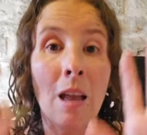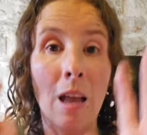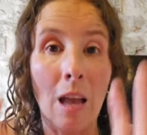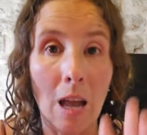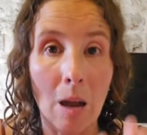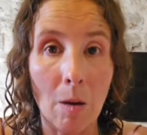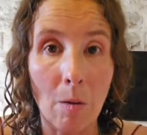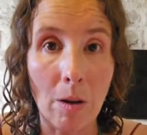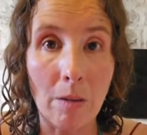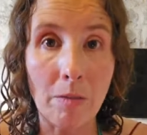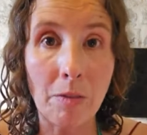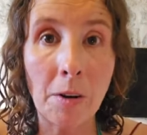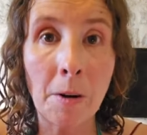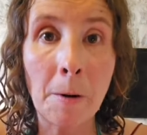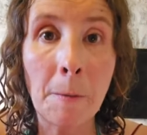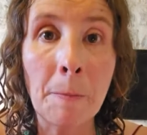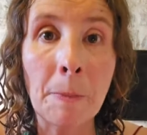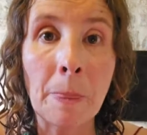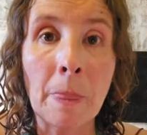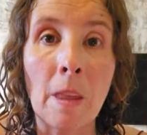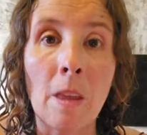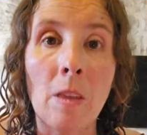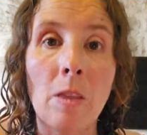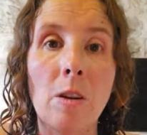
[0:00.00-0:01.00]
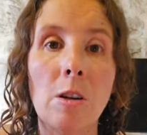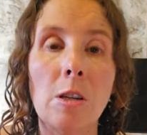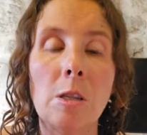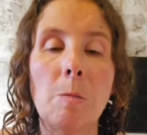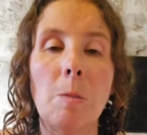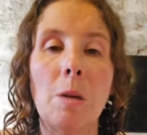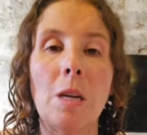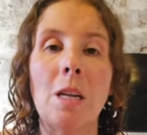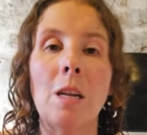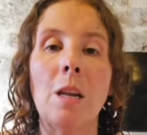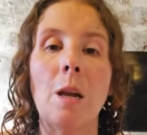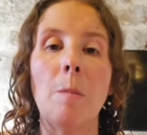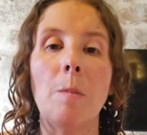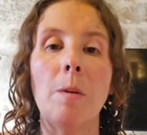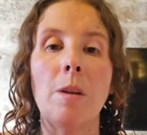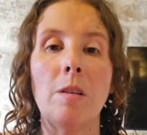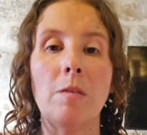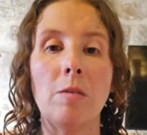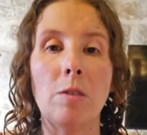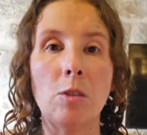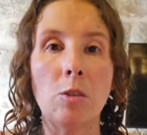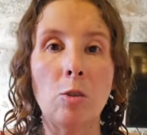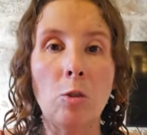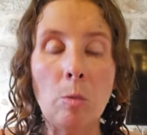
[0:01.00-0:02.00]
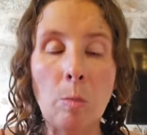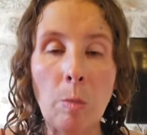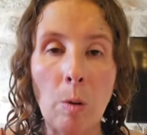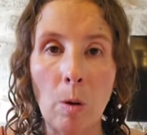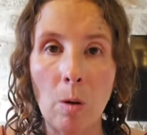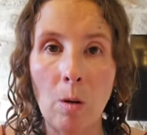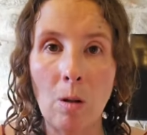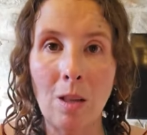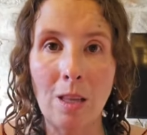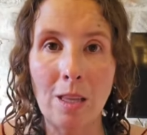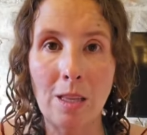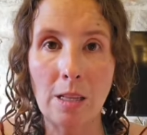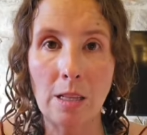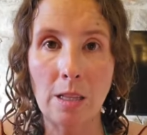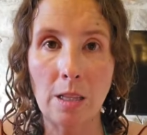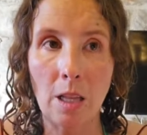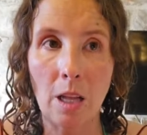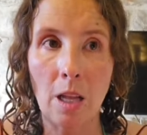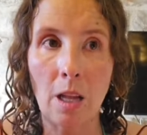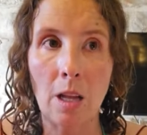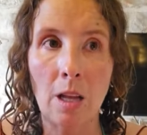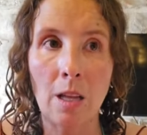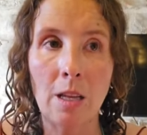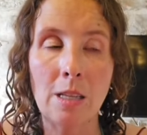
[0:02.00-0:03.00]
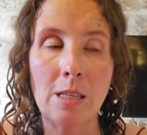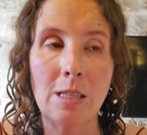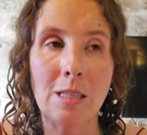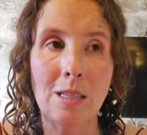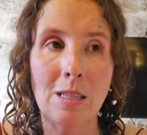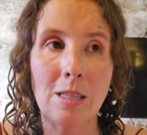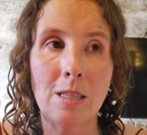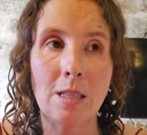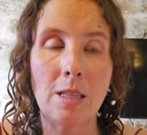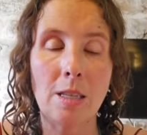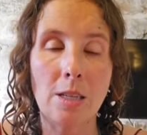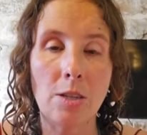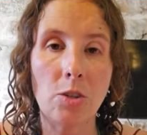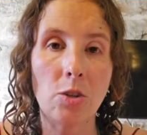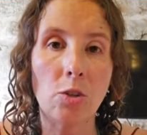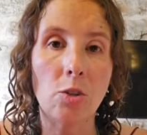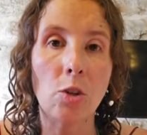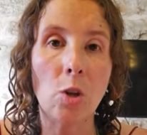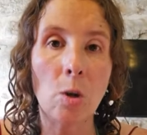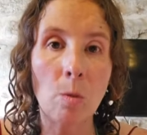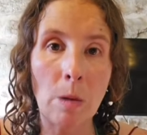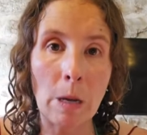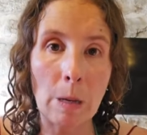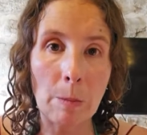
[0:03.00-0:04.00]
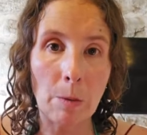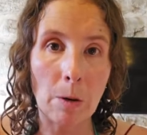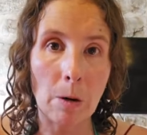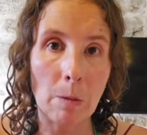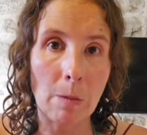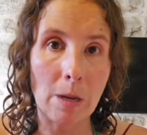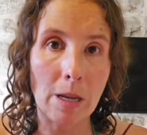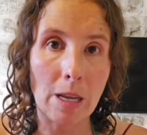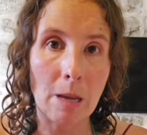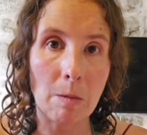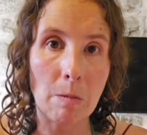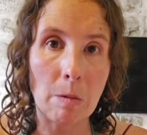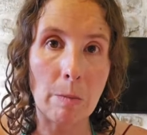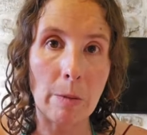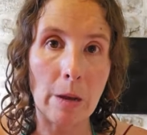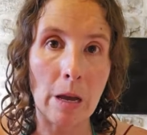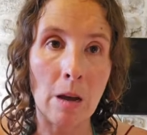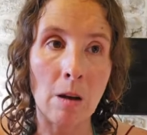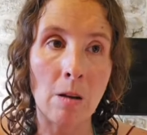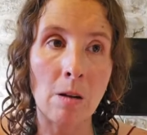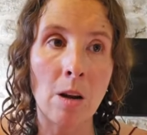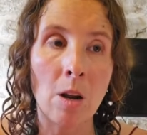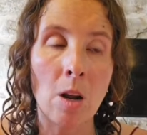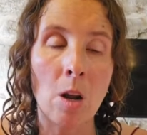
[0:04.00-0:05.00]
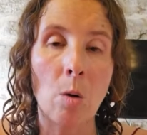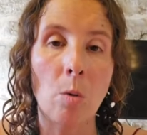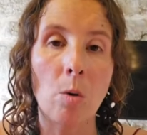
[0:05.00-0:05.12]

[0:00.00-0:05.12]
However, there's been a bit of a loophole in the law since the digital nomad permit came about,